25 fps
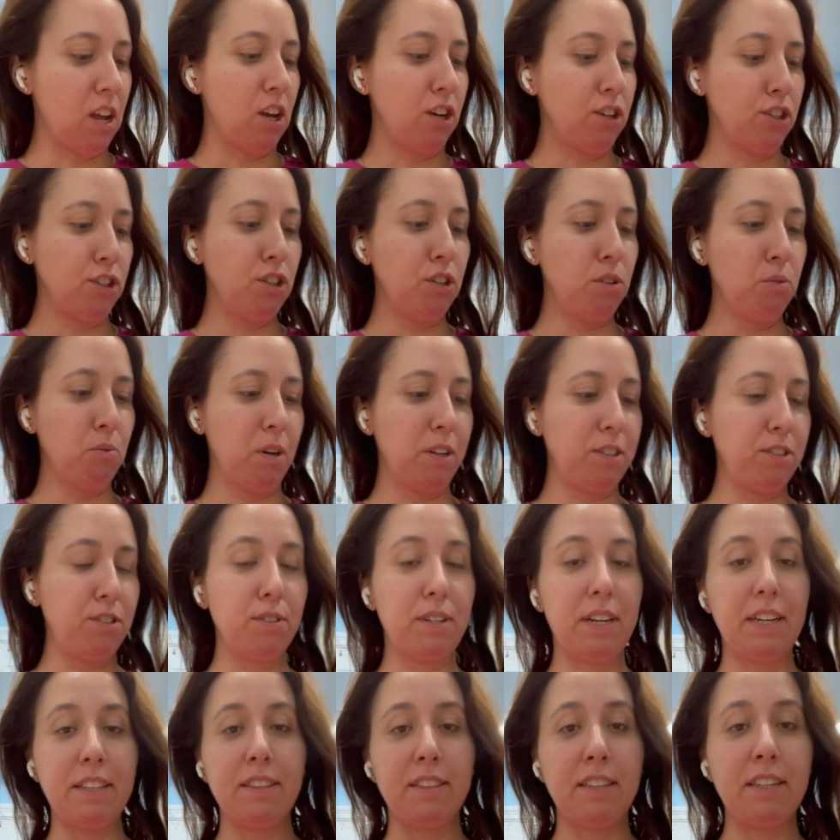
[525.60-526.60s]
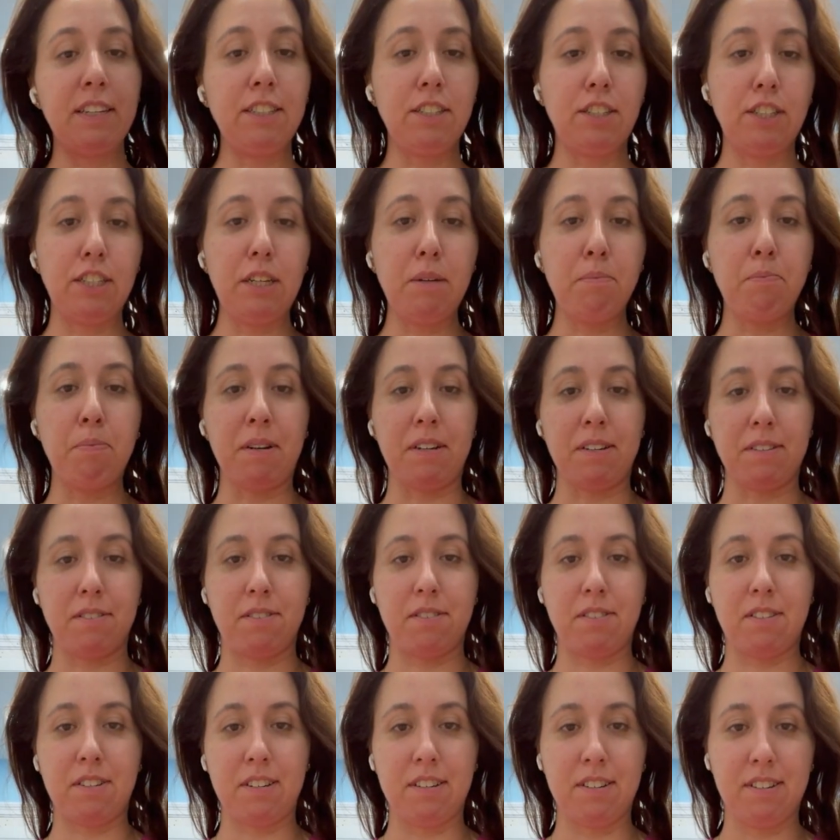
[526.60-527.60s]
you want to get the
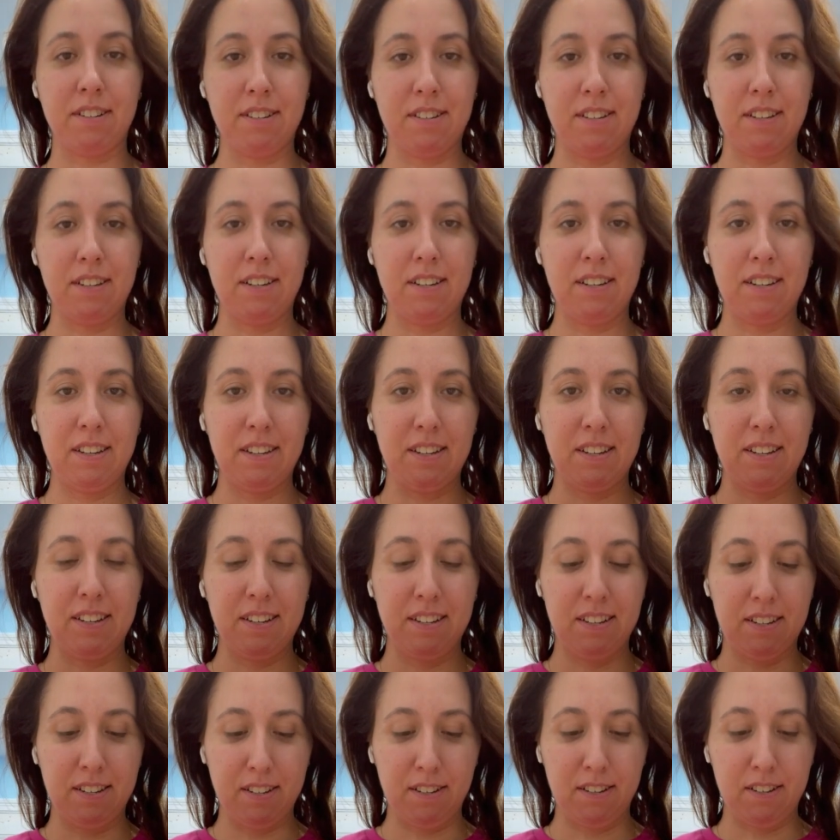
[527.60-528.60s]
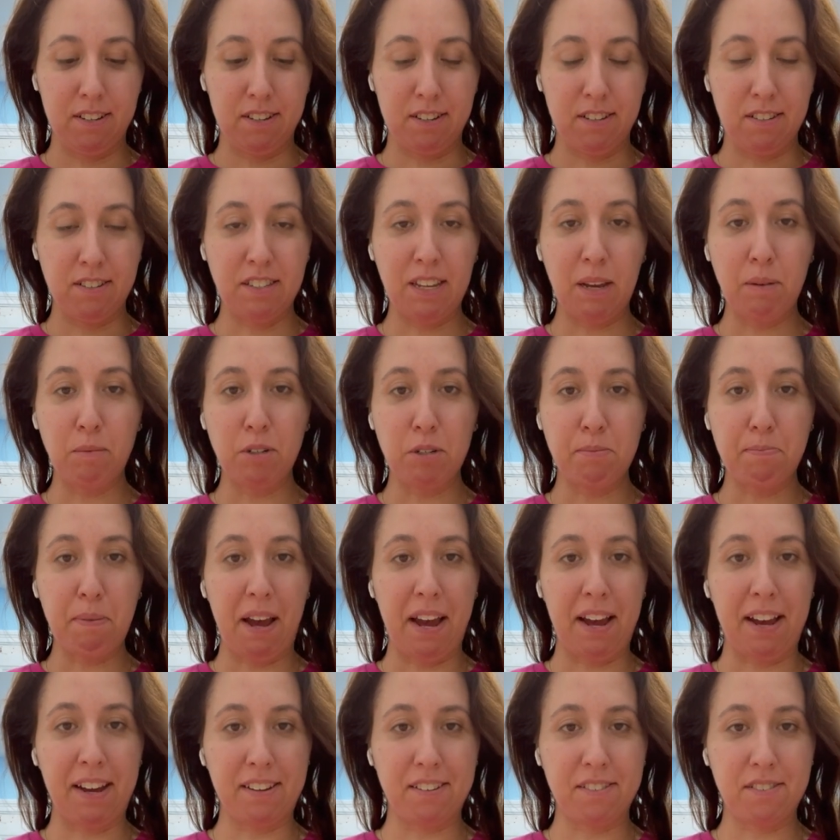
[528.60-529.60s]
cheapest sandwich
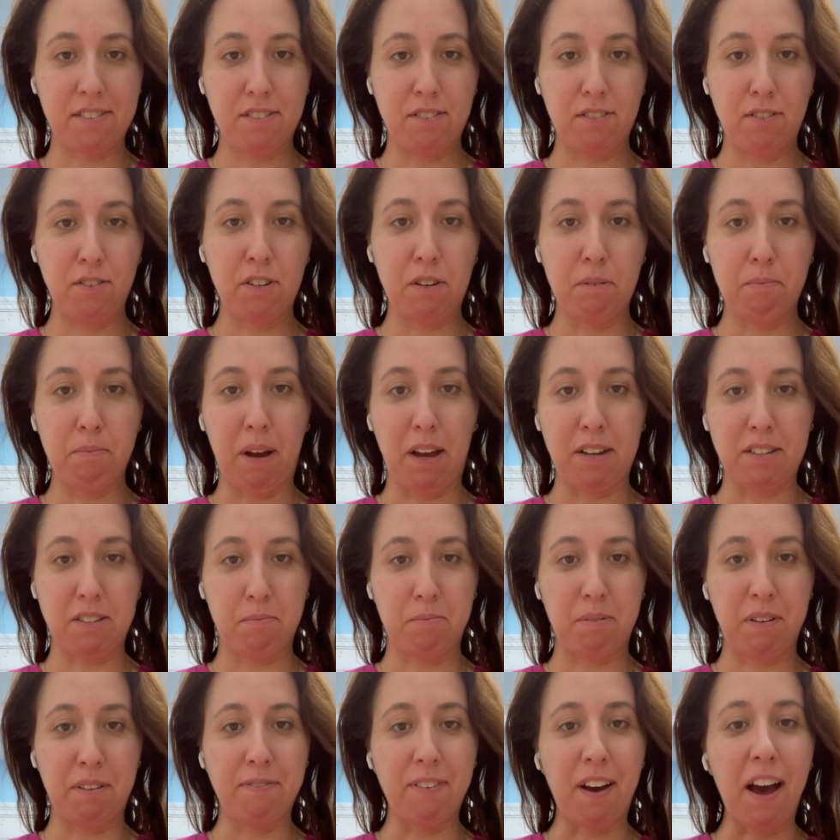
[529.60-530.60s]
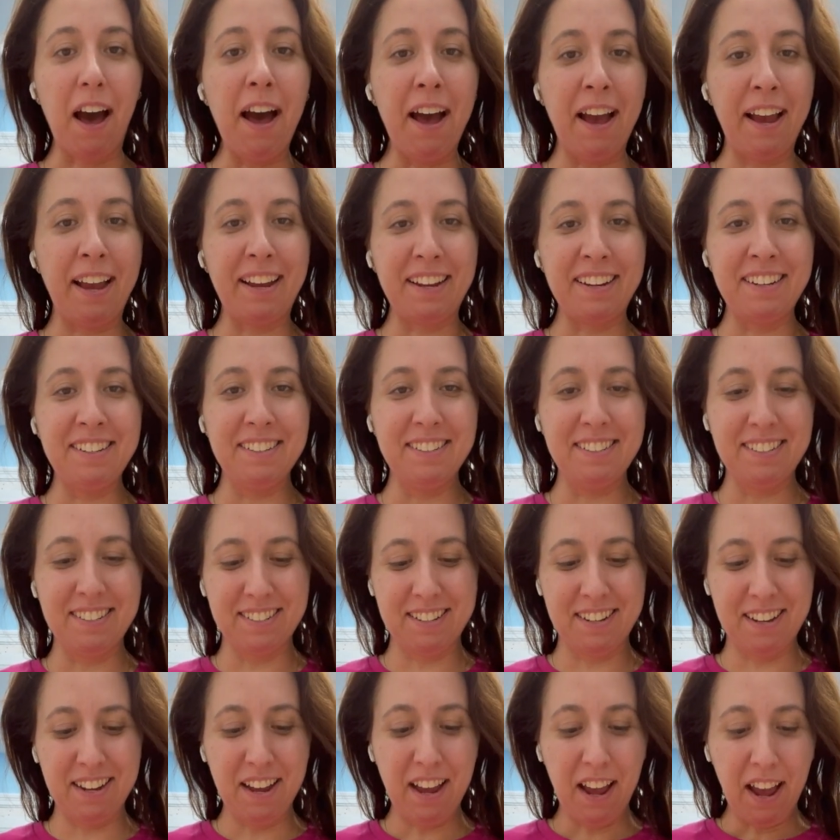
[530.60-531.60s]
bags you can possibly find.
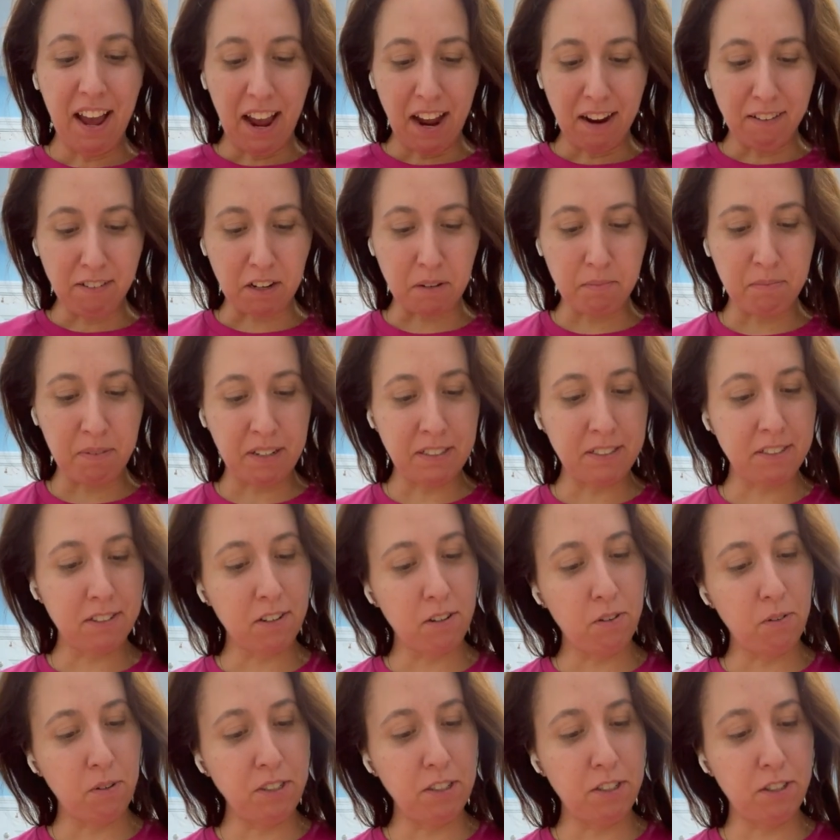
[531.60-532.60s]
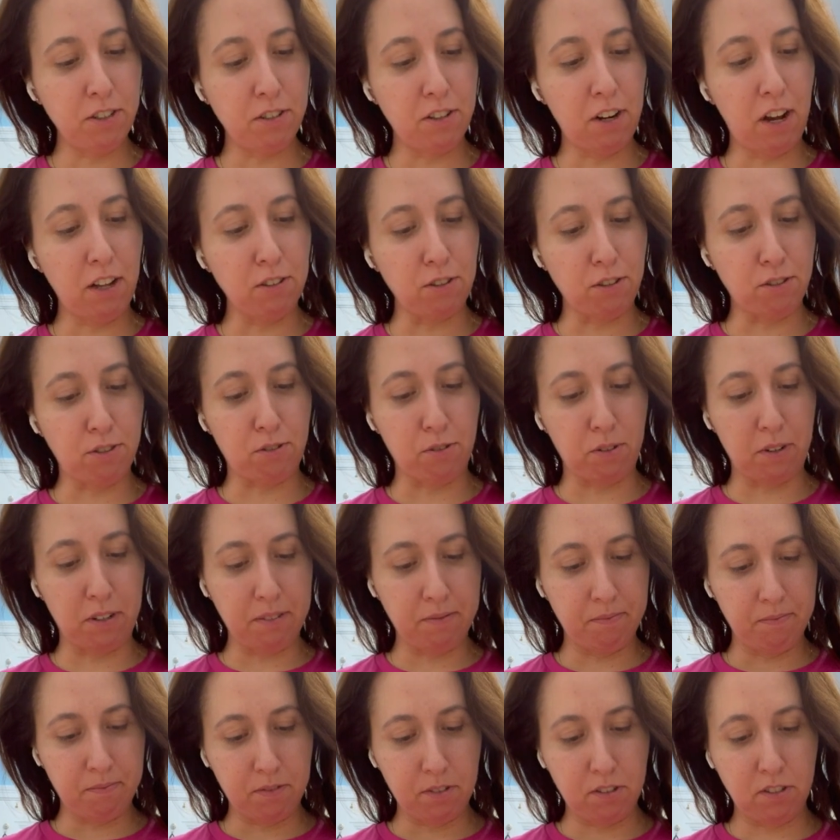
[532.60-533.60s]
I recommend going to your dollar store.
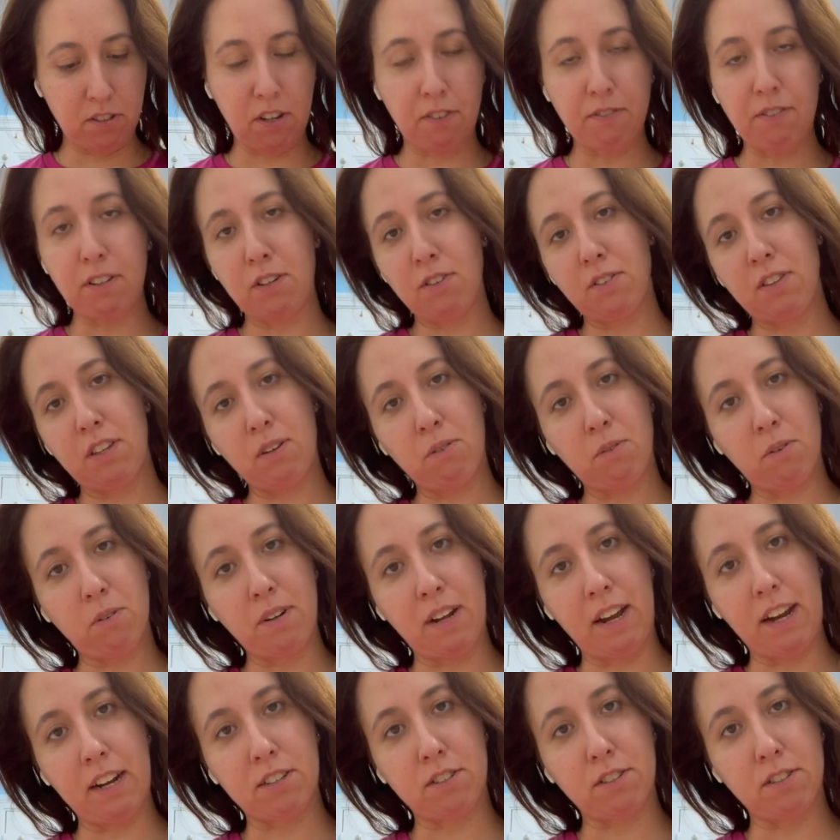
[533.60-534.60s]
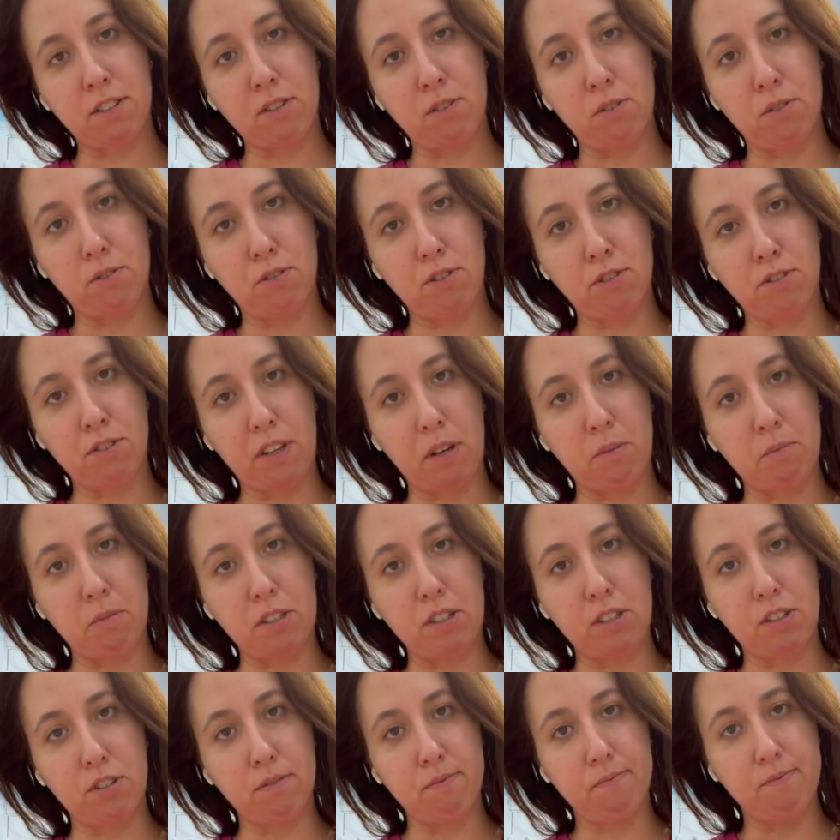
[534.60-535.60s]
The stuff that you think won't actually hold your
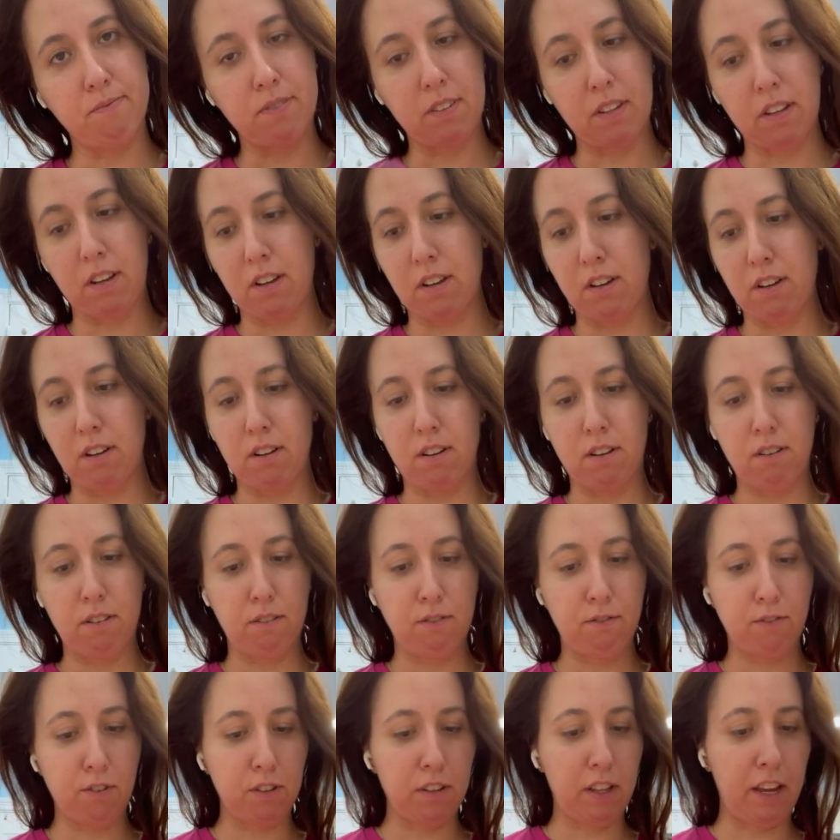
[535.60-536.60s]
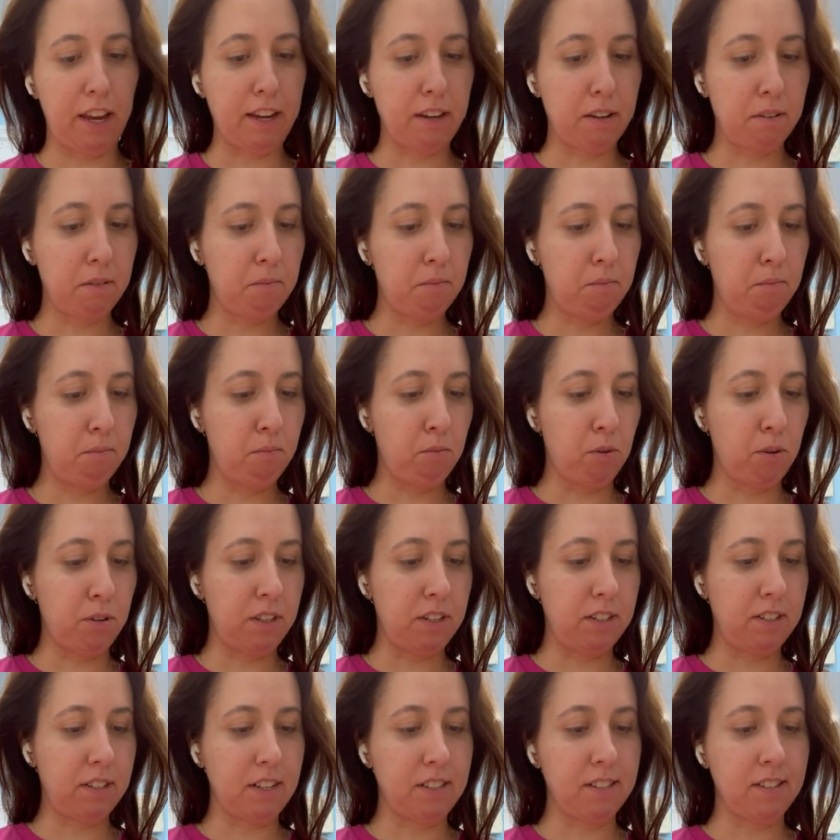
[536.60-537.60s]
sandwich for like more
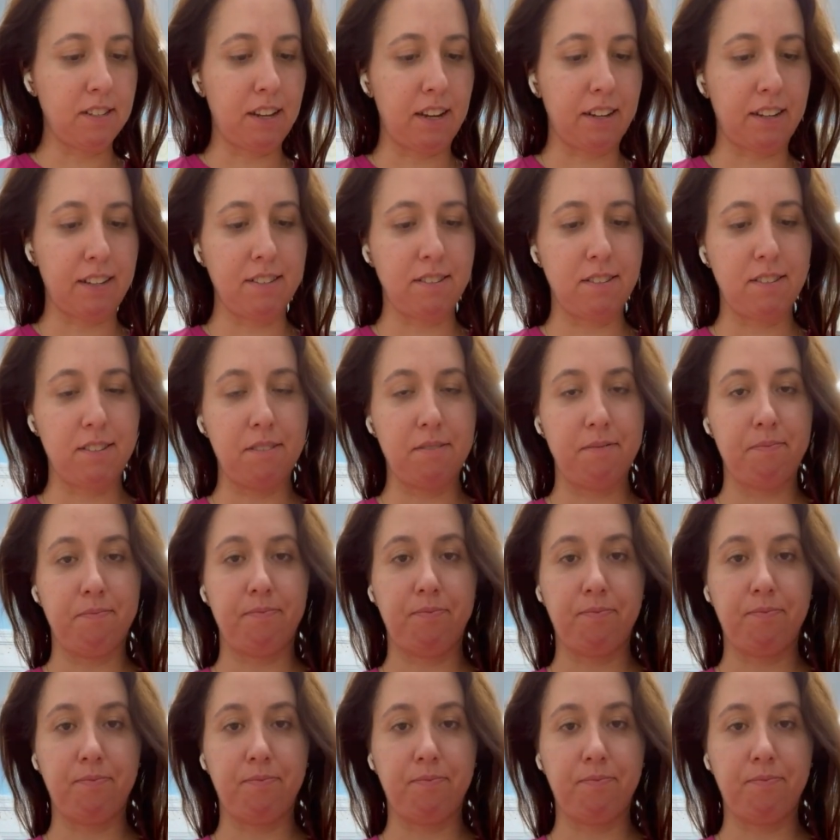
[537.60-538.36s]
than 10 seconds.